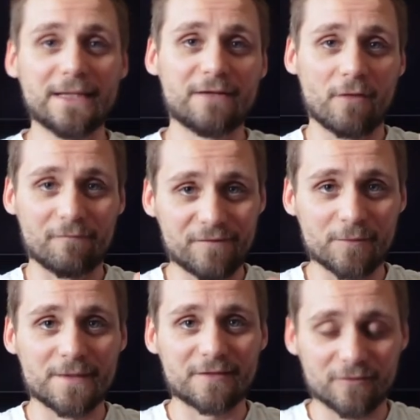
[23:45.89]
even though I'm
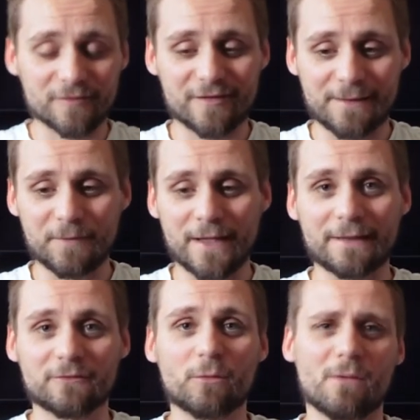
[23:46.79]
filming this on the same
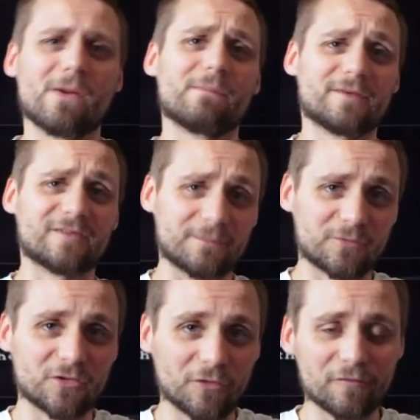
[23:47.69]
day, it's why I'm wearing the same
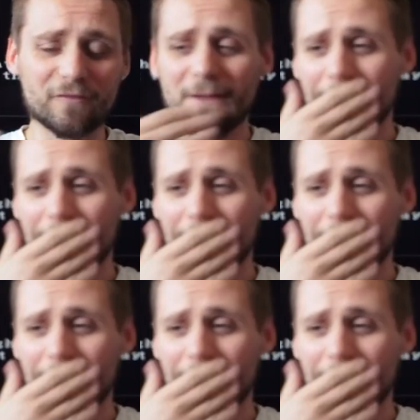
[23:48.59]
stuff.